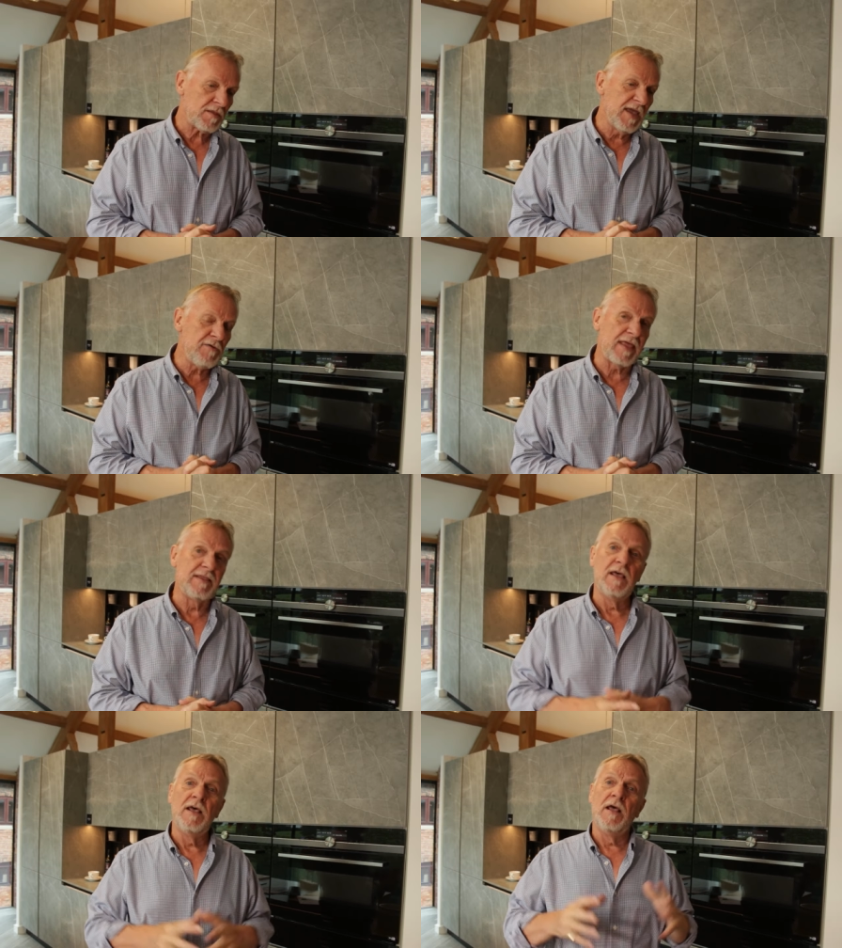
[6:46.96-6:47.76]
Now then,
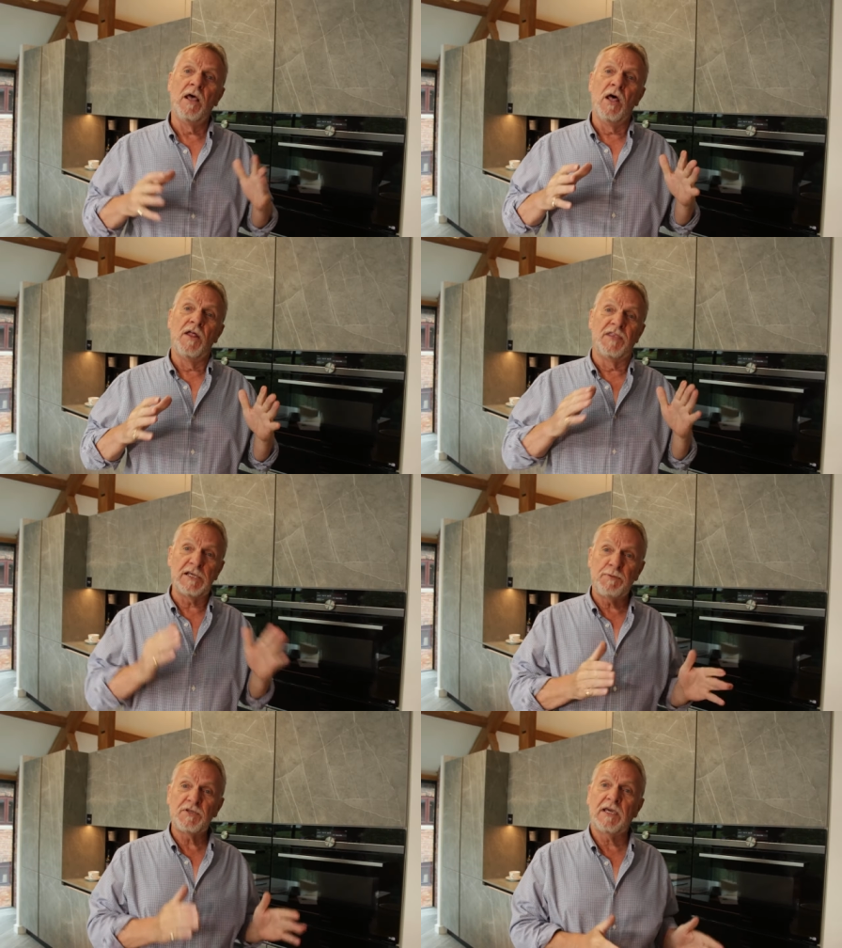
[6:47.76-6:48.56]

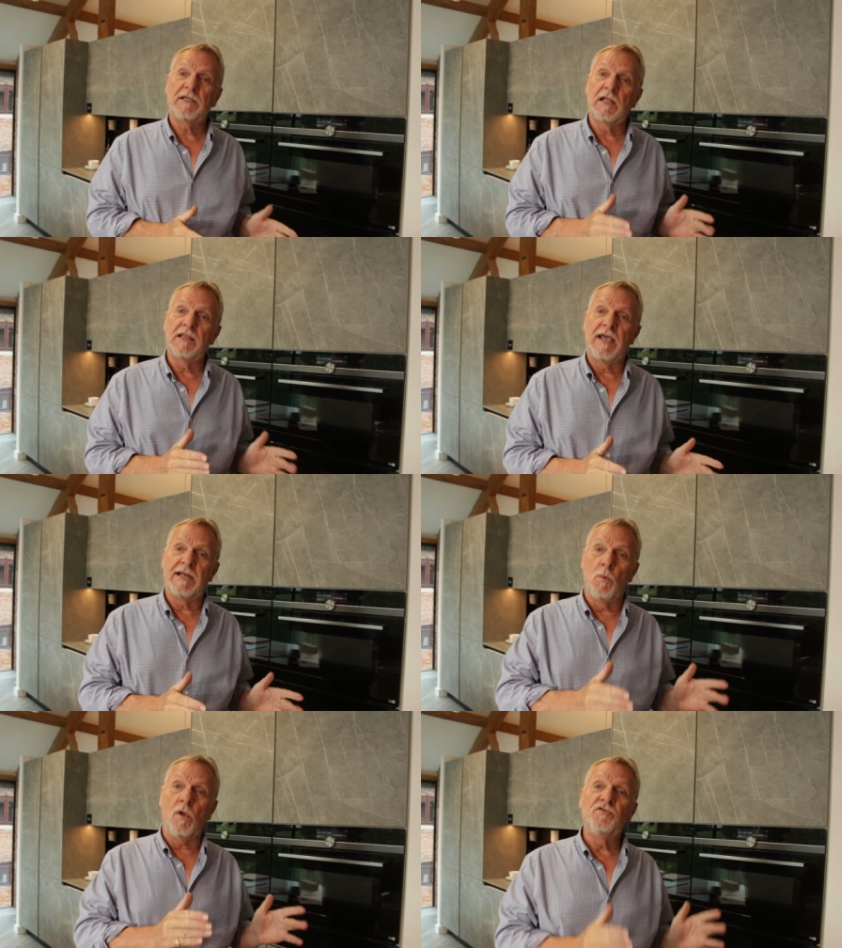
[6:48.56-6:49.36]
this particular
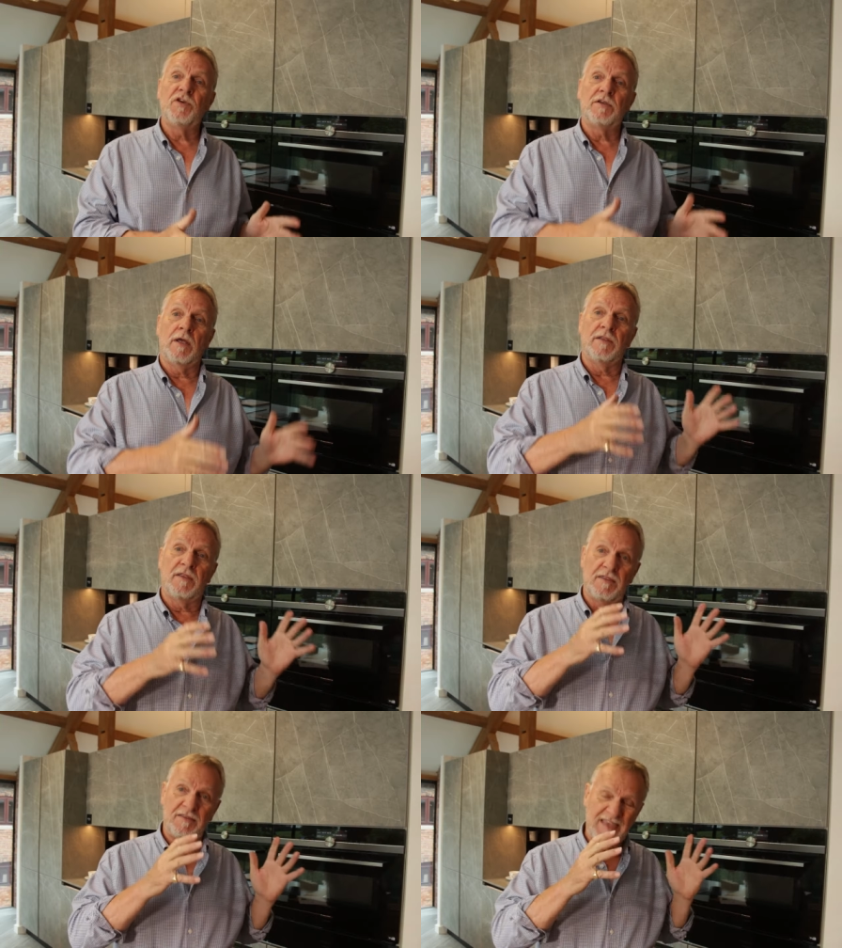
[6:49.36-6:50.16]
lady wanted
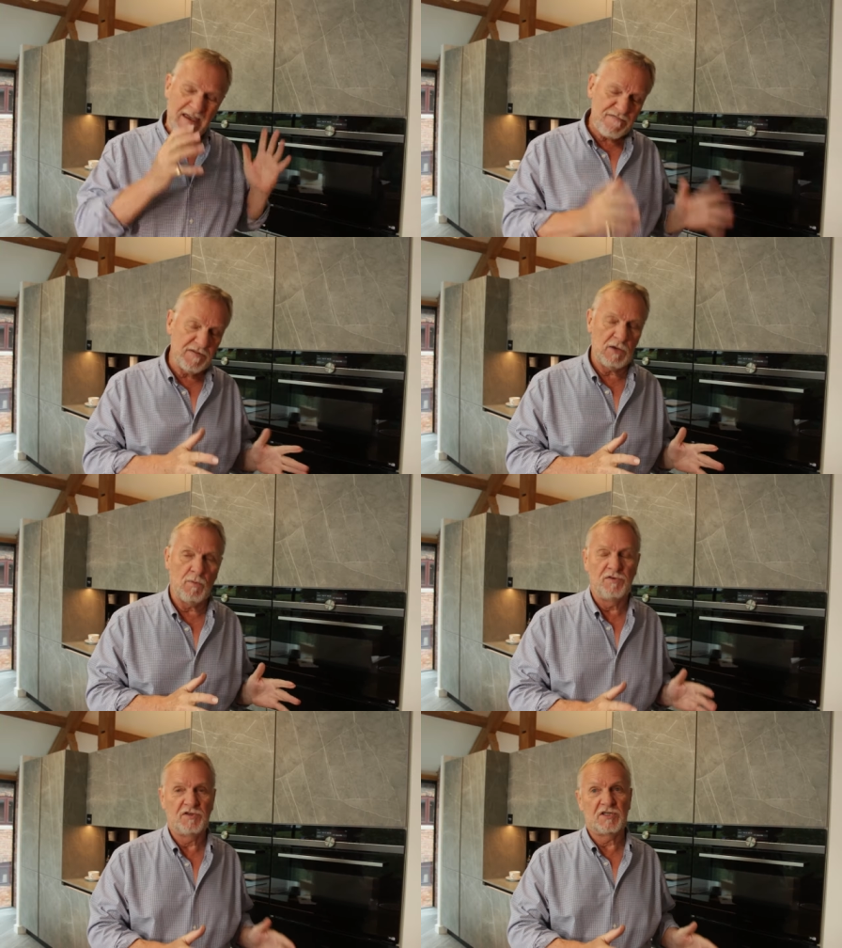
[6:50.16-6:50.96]
definitely
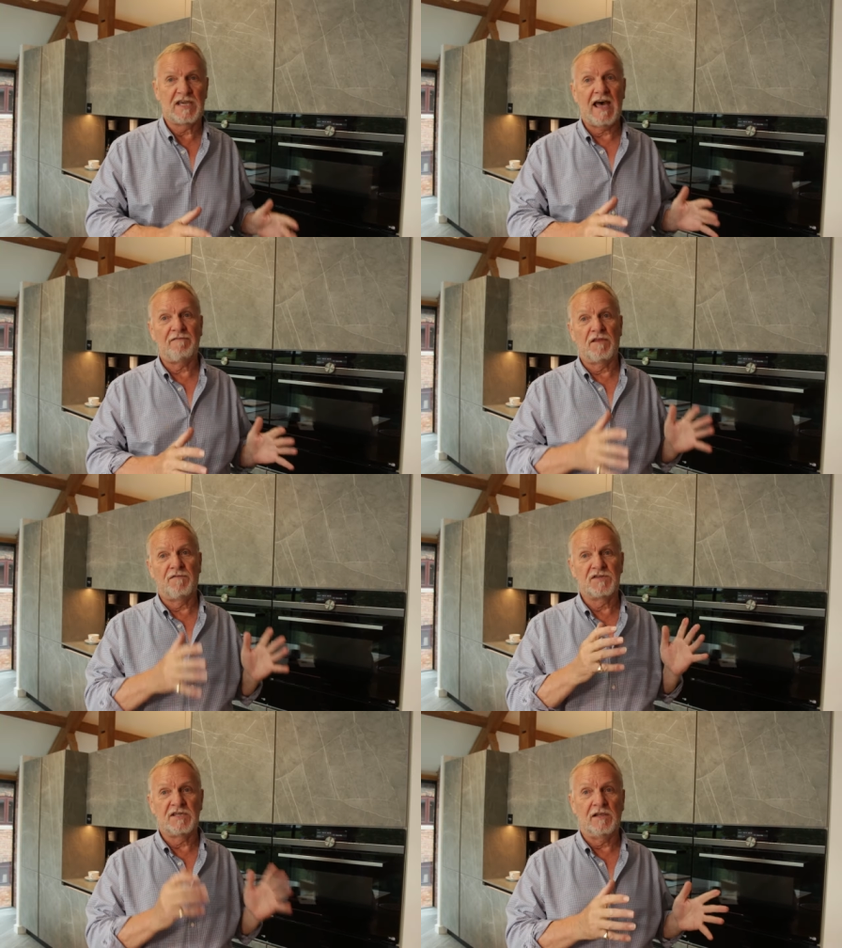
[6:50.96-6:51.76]
wanted to have the
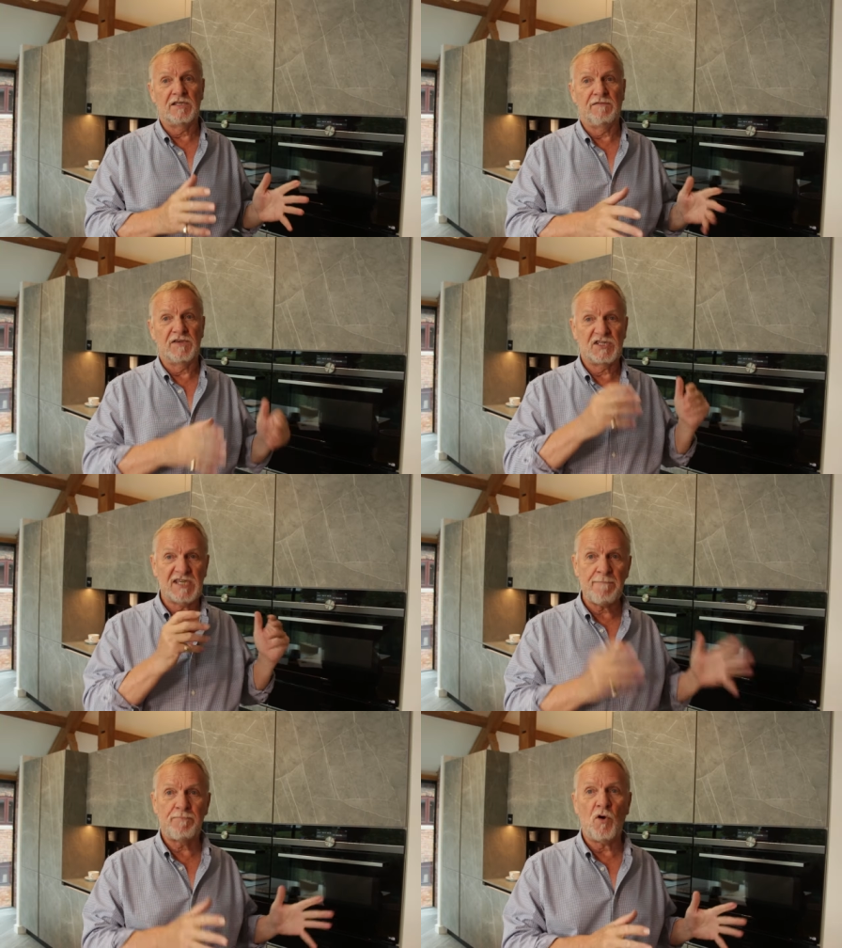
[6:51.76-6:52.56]
facility of a
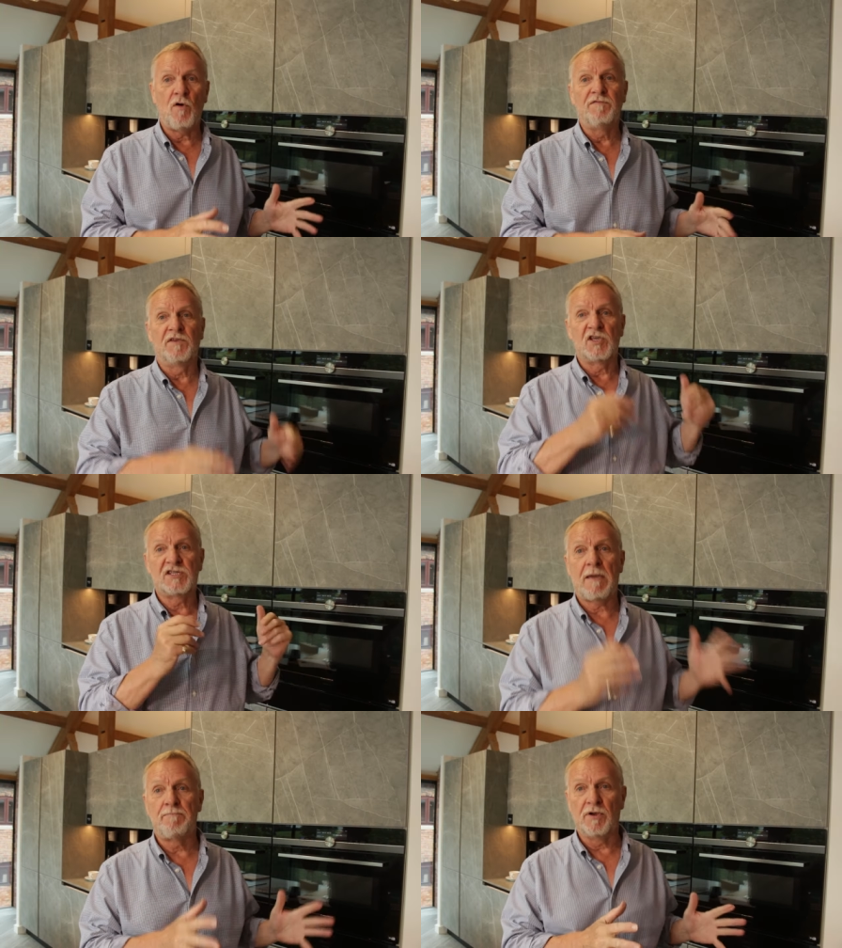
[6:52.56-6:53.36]
separate oven and a
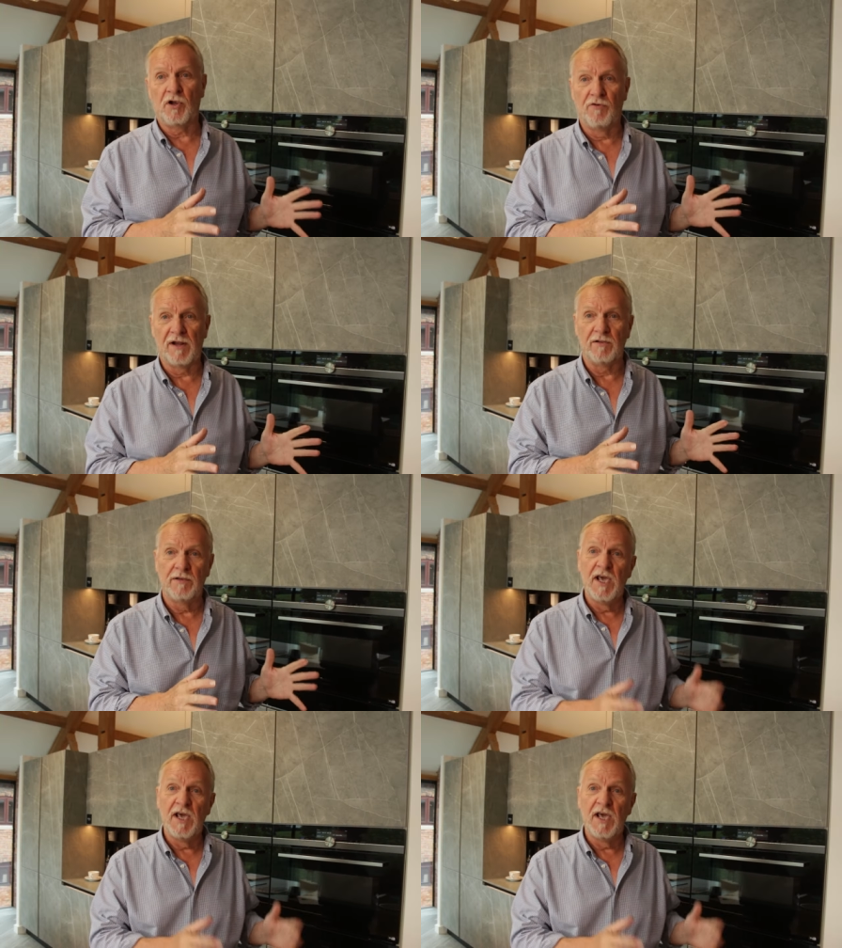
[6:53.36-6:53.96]
separate grill.